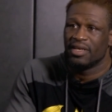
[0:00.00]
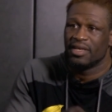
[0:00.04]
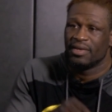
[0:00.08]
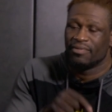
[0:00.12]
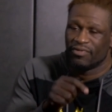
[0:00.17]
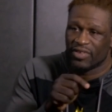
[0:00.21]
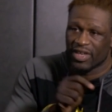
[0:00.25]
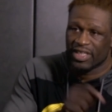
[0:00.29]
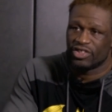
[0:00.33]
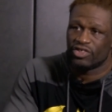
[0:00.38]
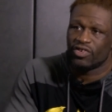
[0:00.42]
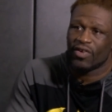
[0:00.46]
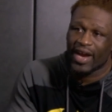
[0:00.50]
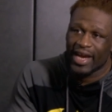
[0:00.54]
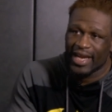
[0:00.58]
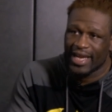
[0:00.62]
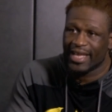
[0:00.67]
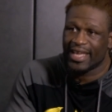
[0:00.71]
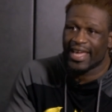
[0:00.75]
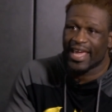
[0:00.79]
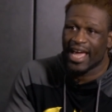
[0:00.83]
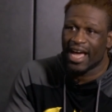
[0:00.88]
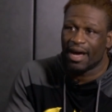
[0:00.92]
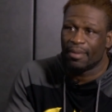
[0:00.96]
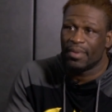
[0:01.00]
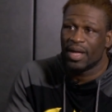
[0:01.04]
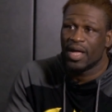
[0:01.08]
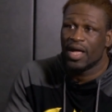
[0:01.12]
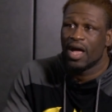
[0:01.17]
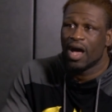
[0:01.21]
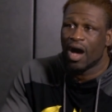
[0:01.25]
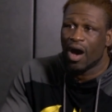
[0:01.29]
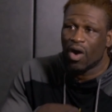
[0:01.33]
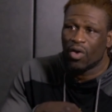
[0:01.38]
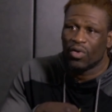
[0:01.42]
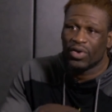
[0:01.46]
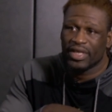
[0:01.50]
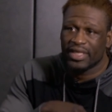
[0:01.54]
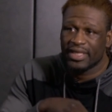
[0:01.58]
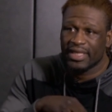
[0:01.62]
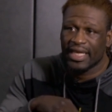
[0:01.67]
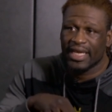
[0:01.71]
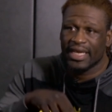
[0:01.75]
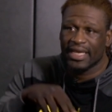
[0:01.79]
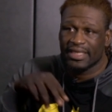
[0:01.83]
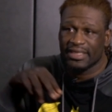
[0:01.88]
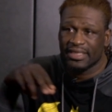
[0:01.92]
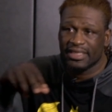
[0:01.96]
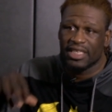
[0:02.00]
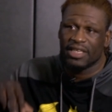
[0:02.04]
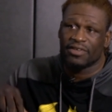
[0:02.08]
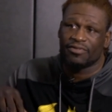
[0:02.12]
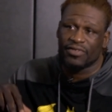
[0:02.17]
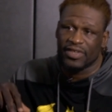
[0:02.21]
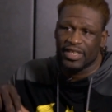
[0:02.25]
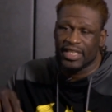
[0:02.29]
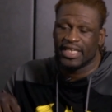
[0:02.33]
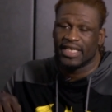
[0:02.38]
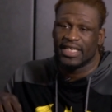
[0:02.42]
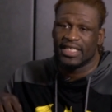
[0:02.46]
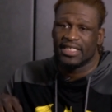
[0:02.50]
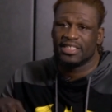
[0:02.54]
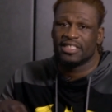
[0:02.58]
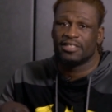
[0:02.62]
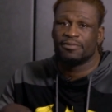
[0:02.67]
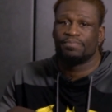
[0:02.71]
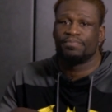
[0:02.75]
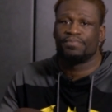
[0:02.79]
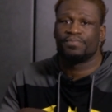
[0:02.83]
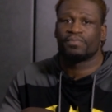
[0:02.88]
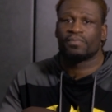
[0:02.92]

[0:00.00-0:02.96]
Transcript: for training camp. Only thing different is